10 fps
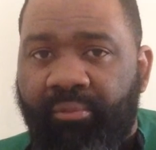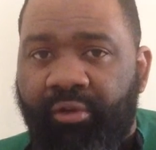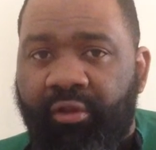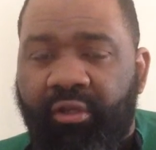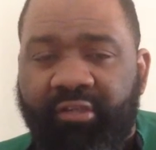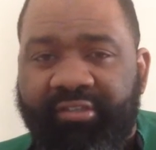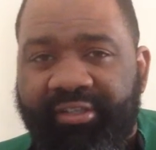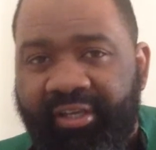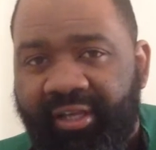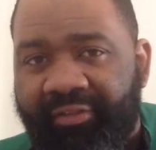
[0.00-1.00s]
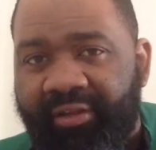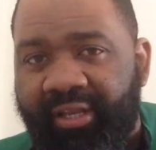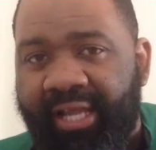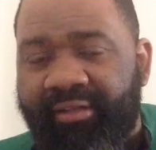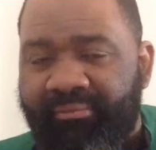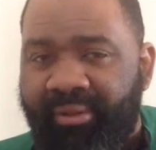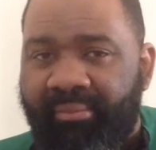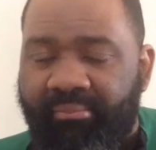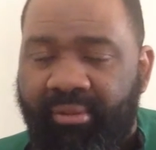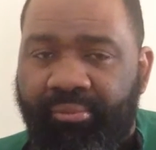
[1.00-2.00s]
brother looks nothing like my,
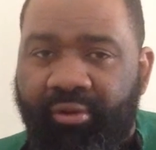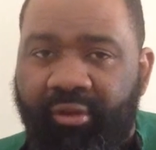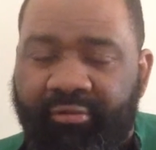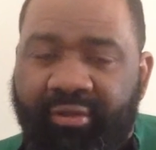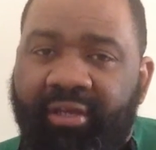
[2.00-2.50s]
my brother